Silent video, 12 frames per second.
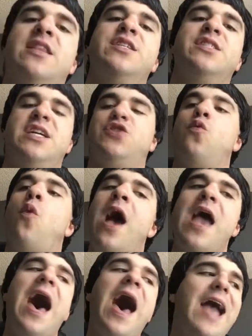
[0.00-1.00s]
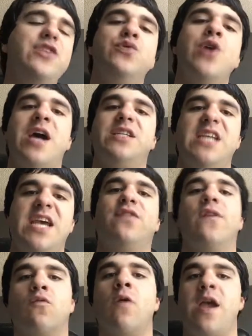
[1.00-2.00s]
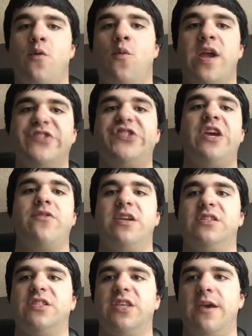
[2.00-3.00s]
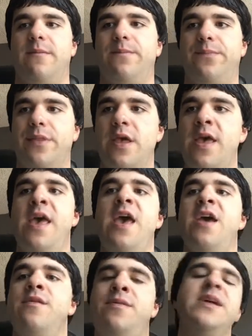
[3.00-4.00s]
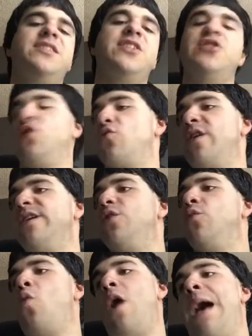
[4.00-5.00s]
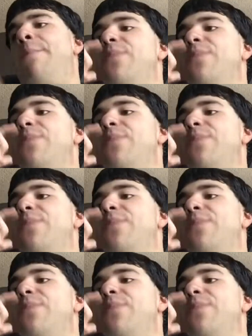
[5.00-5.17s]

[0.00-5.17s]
as to why I do not take the right wing seriously. This is the reason why.